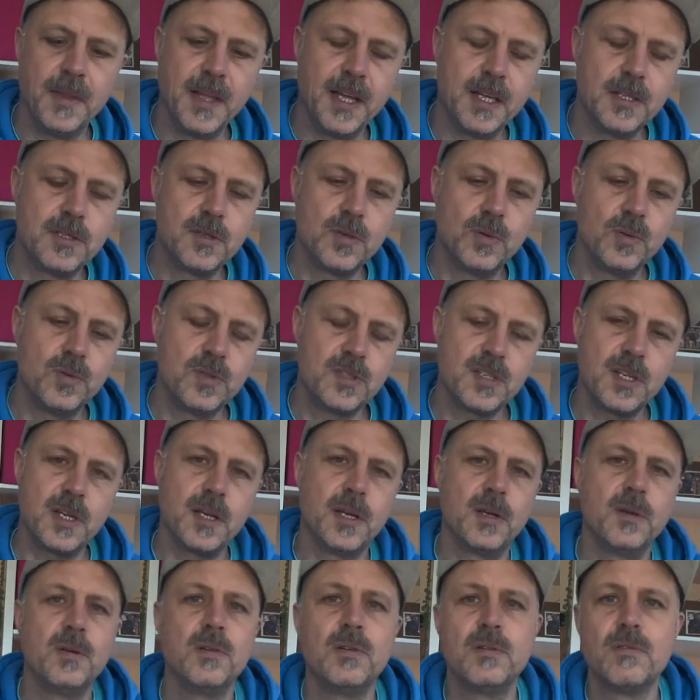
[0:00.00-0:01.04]
It's
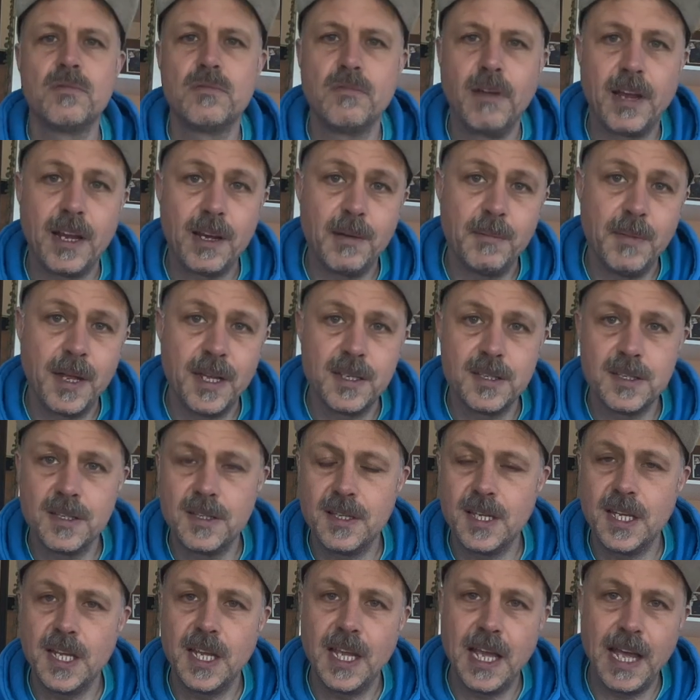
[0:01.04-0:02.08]
also
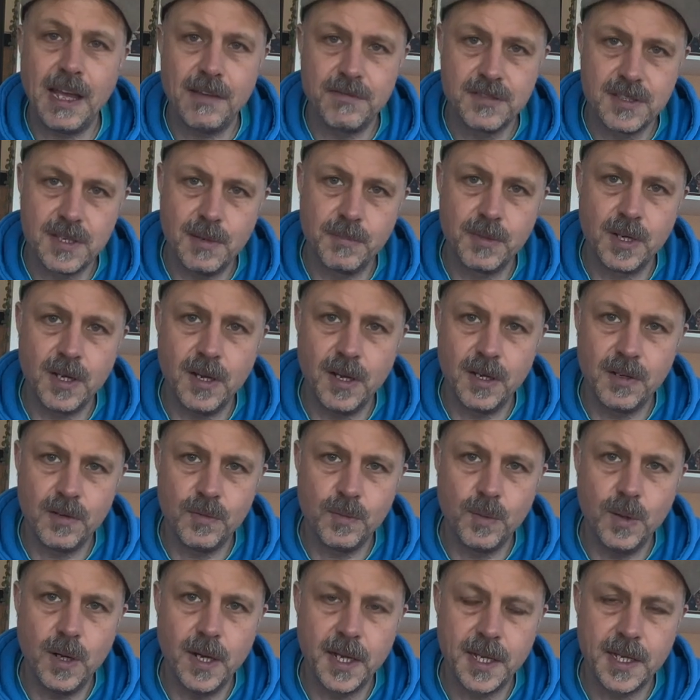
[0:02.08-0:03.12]
recommended that you have some kind
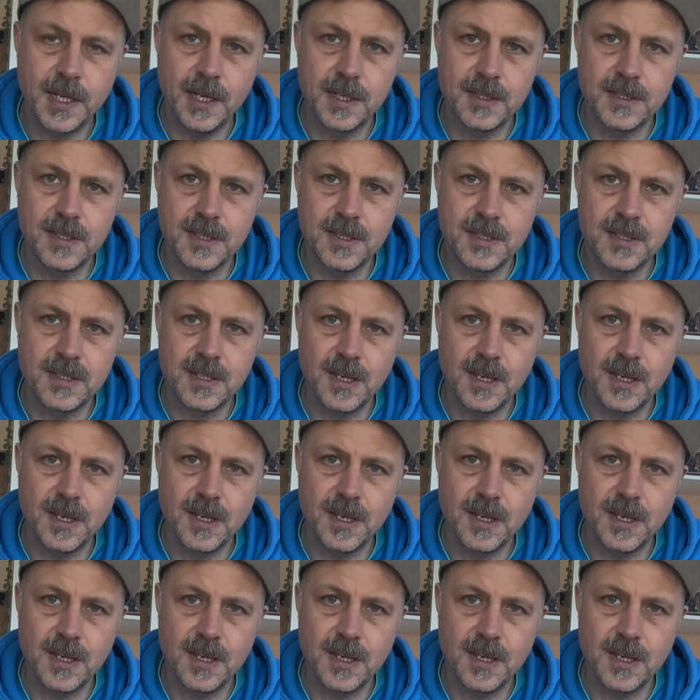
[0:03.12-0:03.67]
of wire cutters.